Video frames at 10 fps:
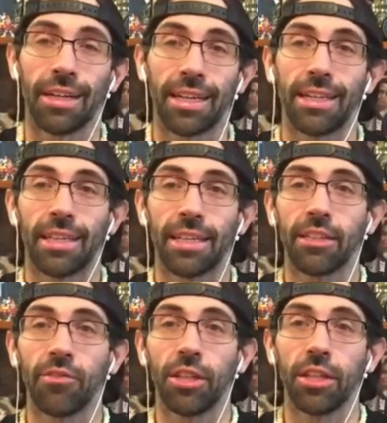Again,
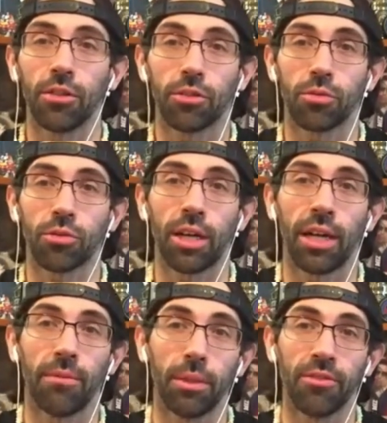like the video,
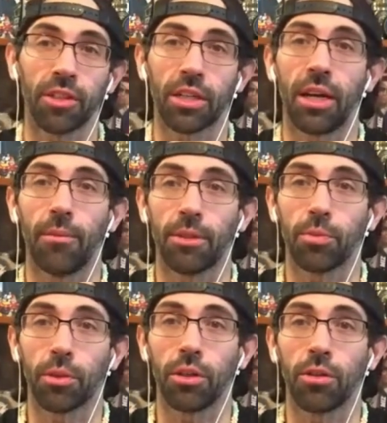subscribe, leave your
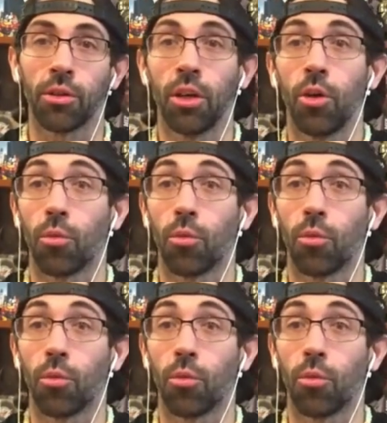comments below.